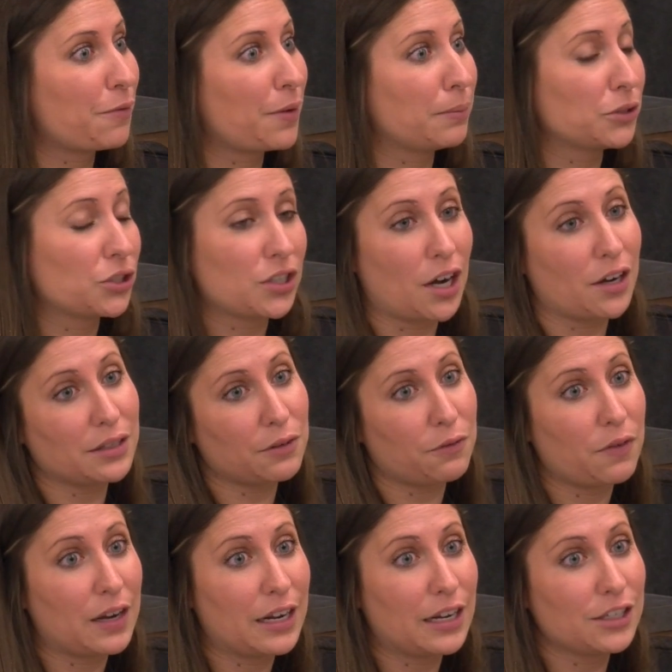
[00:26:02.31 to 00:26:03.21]
from start to
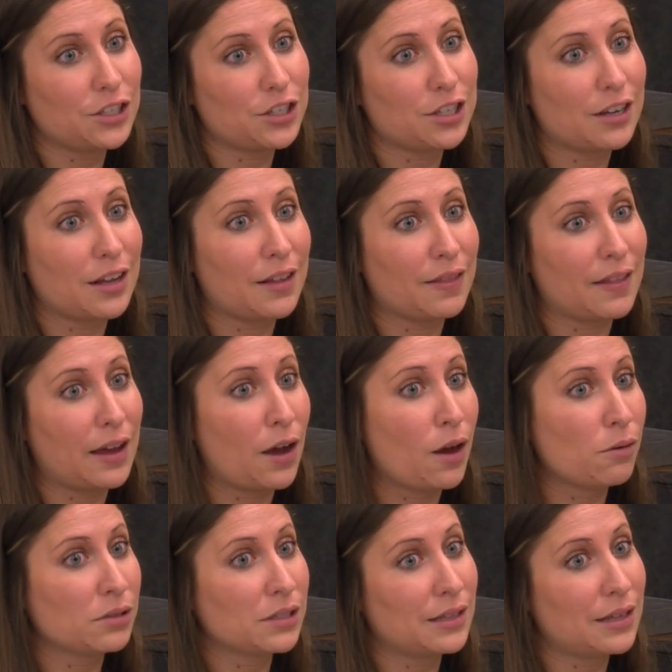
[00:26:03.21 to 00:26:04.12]
finish, and they
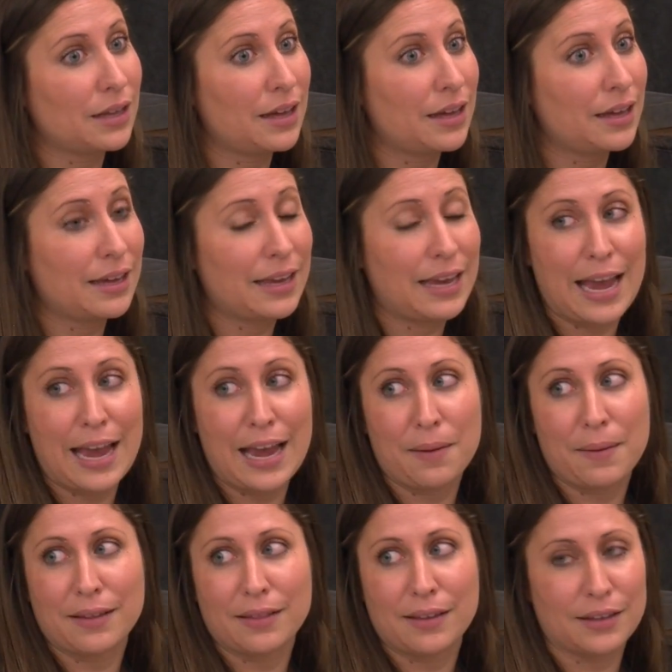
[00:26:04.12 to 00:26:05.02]
host the
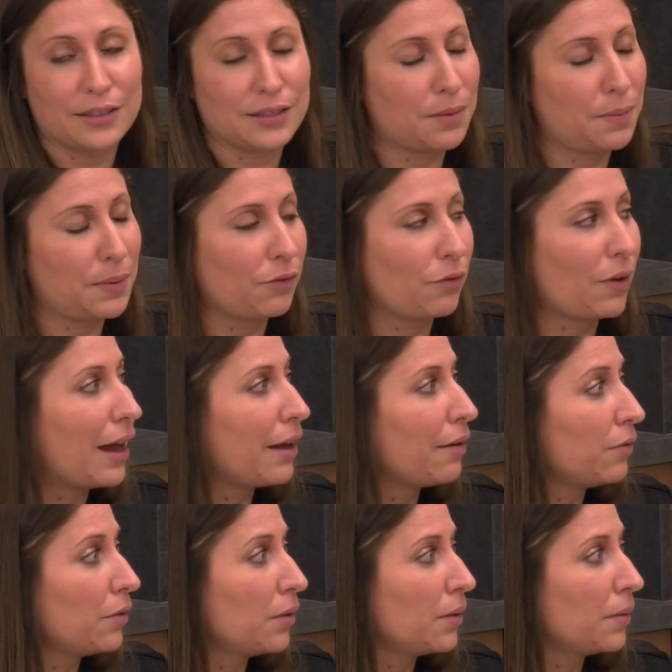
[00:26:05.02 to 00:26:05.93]
game. I think it's the big
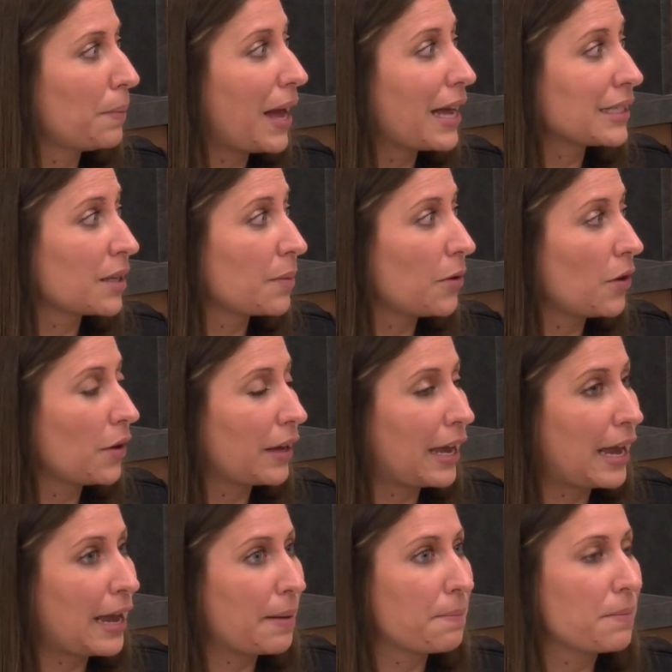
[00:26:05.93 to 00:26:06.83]
rival basketball
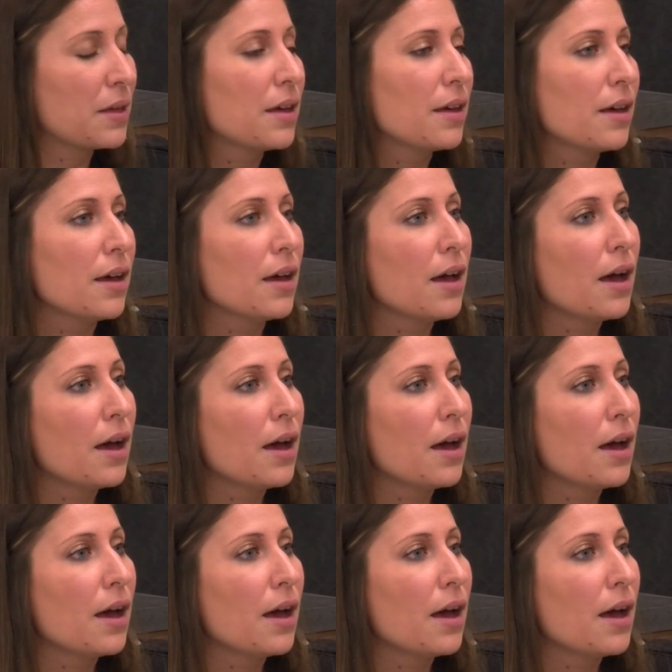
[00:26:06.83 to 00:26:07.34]
game.